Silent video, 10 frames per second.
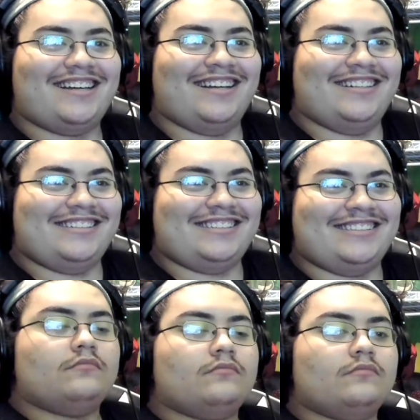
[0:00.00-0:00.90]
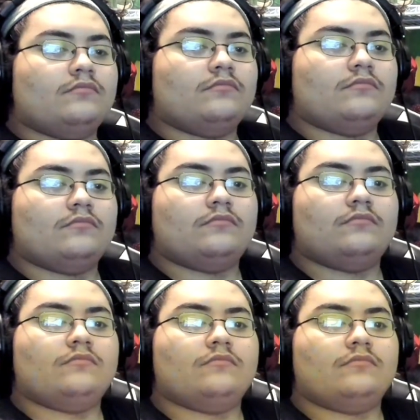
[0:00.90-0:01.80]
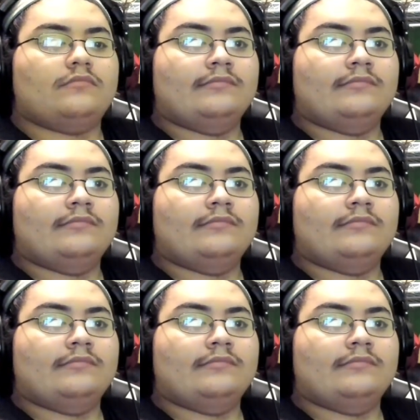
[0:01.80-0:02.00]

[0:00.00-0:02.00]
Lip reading: No one is speaking in this clip.